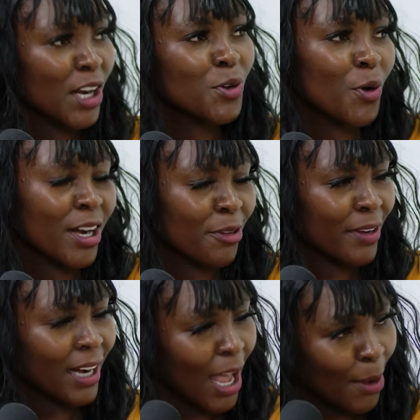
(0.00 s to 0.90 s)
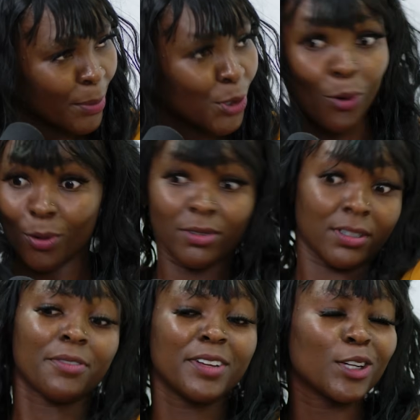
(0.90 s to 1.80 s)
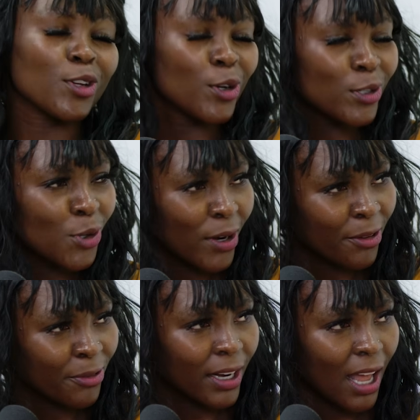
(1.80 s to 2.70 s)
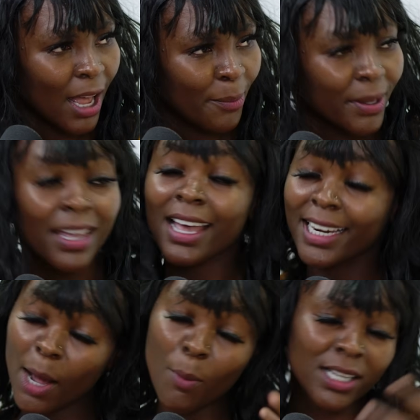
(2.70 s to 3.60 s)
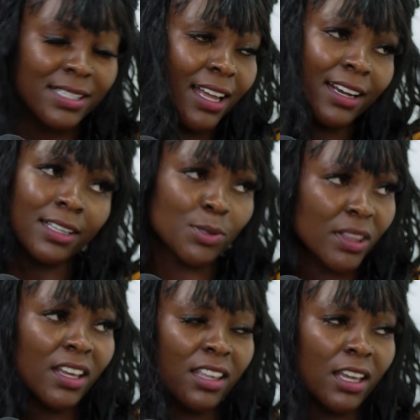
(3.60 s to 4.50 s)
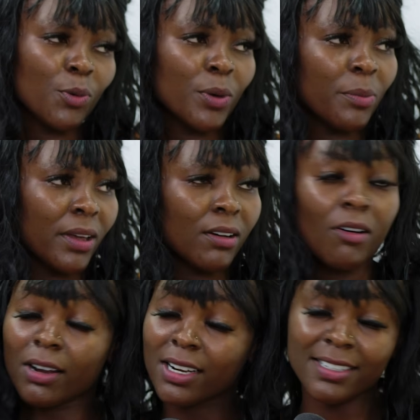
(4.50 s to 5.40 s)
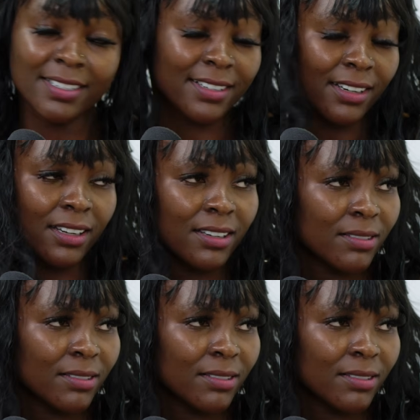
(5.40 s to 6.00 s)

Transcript: Are you gonna feel happy? Definitely not gonna feel happy. Double standards with Kenyan women, honestly.